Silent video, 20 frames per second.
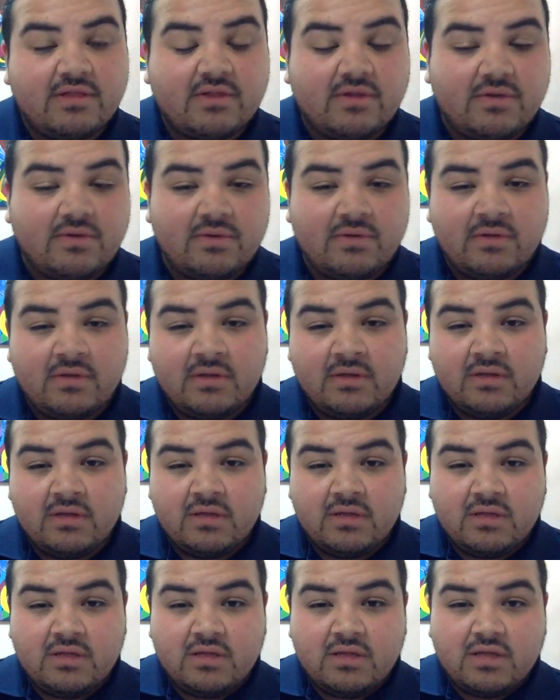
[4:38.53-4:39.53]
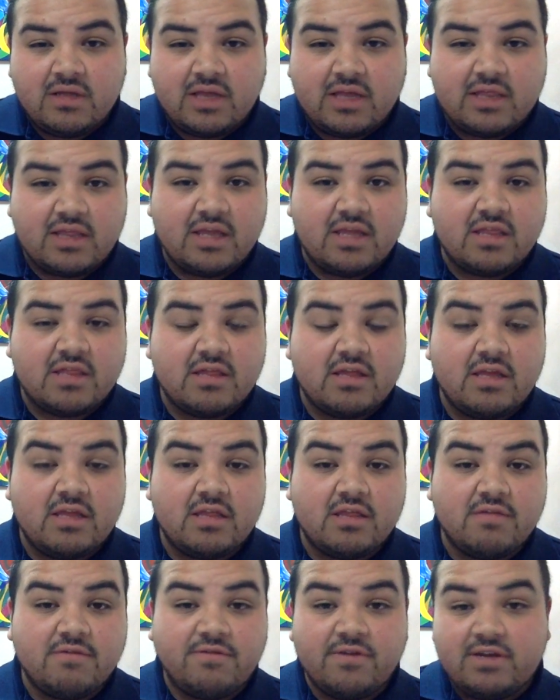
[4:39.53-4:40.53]
So
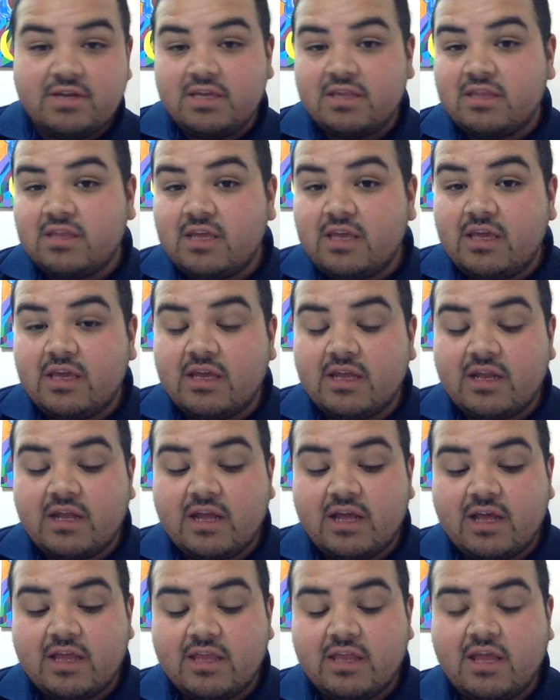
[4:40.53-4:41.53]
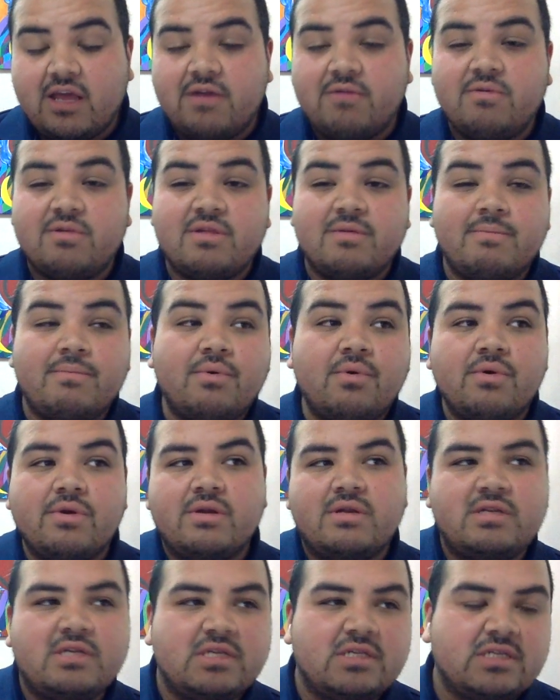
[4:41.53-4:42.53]
it's a funny thing, and I thought it was
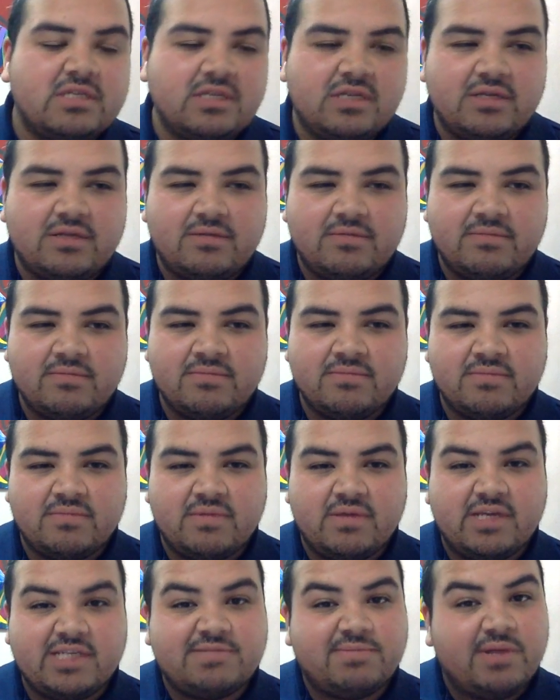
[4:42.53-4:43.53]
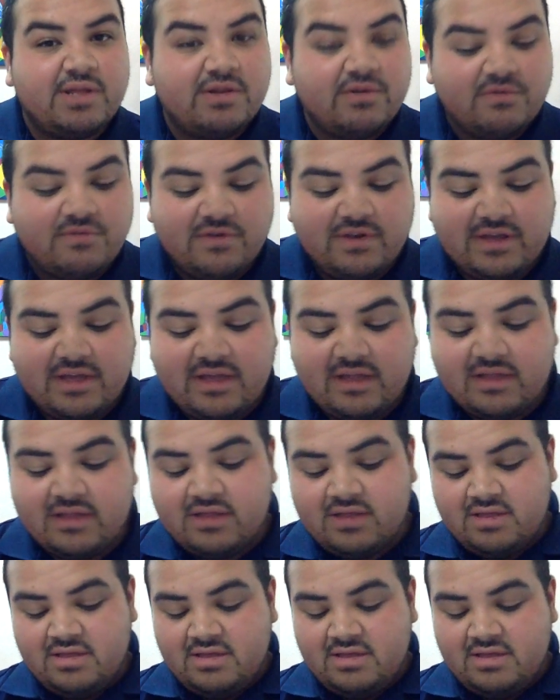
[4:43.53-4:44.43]
important just to explain it over again.